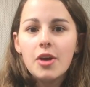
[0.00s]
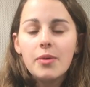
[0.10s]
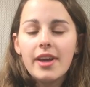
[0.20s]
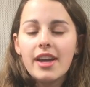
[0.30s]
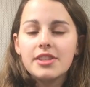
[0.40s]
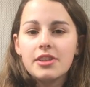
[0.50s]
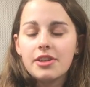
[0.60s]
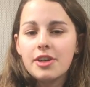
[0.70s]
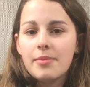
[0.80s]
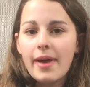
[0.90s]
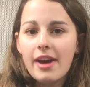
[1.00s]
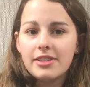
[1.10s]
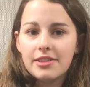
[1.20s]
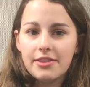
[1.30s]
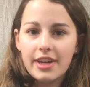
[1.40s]
We got to learn
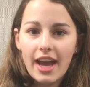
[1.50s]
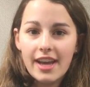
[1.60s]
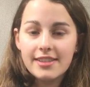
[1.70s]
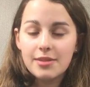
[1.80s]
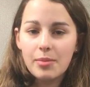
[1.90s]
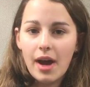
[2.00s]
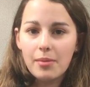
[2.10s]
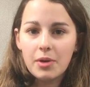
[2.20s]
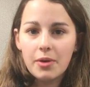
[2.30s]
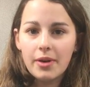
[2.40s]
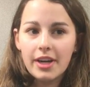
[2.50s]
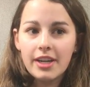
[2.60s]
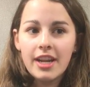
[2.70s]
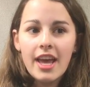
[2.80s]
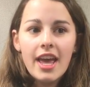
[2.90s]
about different kinds of
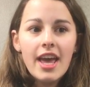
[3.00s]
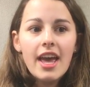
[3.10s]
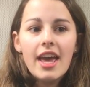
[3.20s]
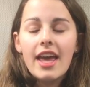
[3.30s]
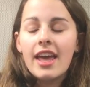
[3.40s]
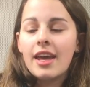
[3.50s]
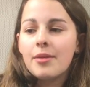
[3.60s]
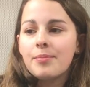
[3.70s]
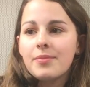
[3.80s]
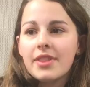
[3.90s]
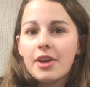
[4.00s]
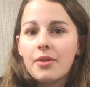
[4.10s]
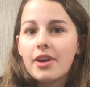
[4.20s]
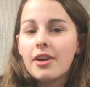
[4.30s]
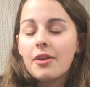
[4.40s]
popcorn and um, there
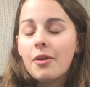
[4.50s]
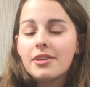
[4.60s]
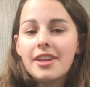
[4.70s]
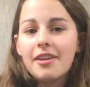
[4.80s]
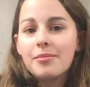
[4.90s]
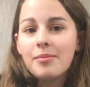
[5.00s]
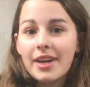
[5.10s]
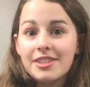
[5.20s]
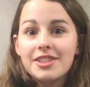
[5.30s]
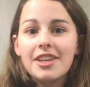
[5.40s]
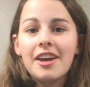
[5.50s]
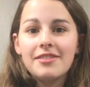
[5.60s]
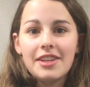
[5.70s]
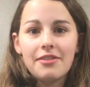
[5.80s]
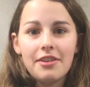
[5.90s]
were a whole bunch
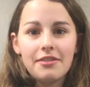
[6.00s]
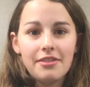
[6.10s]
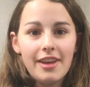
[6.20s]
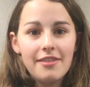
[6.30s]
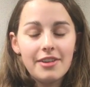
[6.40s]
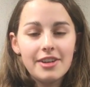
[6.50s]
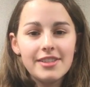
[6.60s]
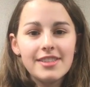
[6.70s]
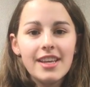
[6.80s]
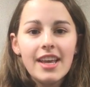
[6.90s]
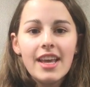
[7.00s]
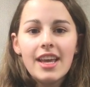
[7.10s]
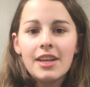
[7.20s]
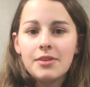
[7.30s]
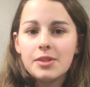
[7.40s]
of different flavors
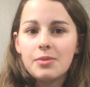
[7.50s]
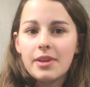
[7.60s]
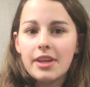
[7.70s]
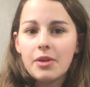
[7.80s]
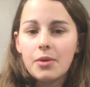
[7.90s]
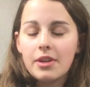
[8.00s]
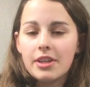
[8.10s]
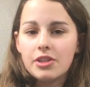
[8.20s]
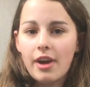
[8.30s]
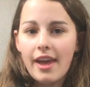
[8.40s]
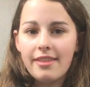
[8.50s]
and it was really cool to try